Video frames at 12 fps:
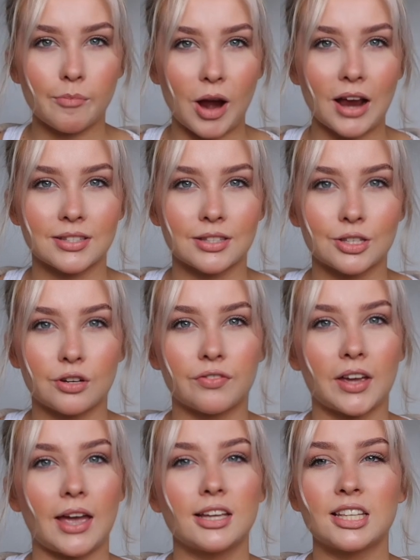bras and stuff
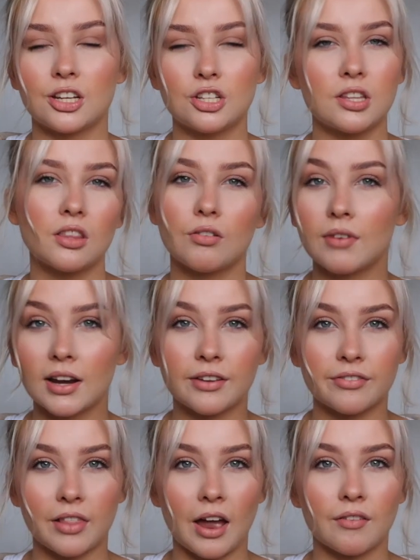again because I just think they're really
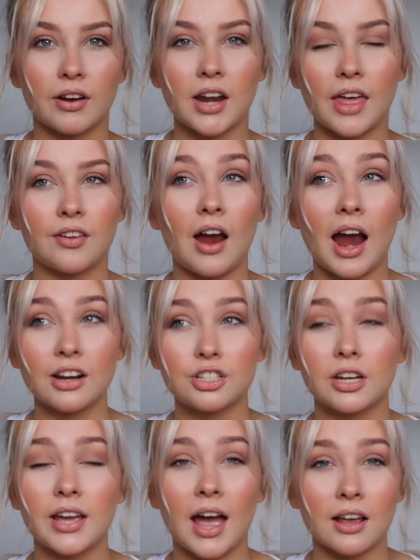flattering and there
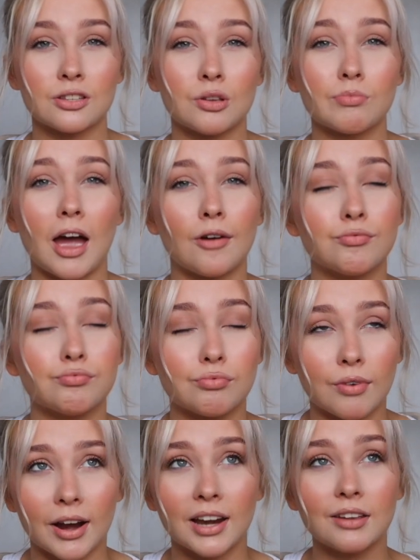actually are some that are
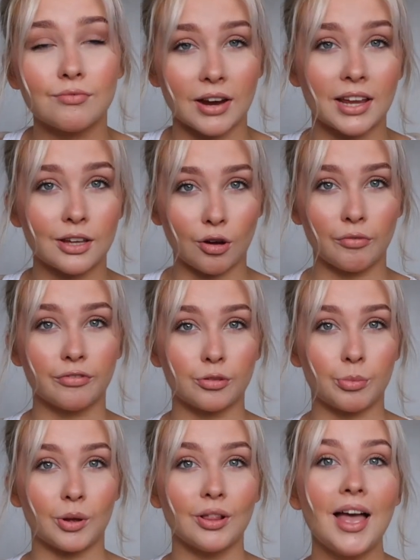really really
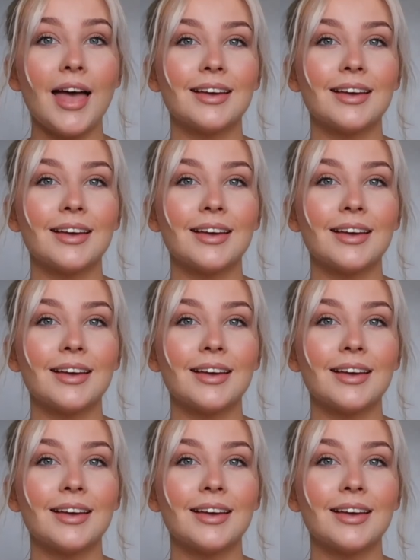comfortable.